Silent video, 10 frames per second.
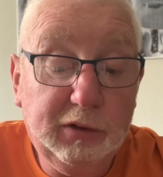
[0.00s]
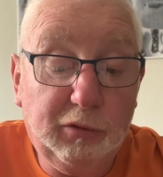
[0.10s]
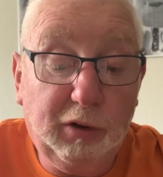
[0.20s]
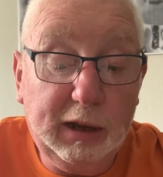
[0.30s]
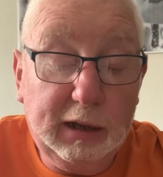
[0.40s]
to
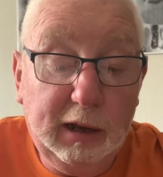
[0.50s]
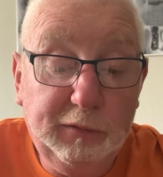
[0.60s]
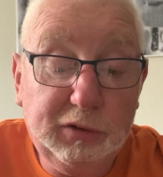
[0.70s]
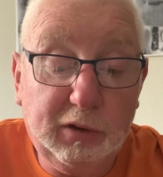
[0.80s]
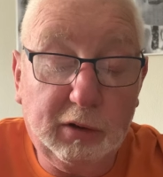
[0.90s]
write
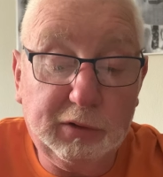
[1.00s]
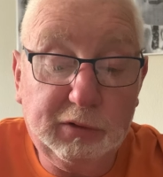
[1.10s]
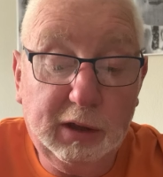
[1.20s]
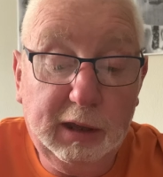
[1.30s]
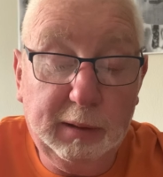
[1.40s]
love songs
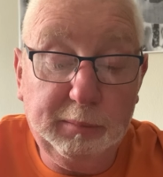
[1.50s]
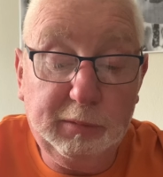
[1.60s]
to him,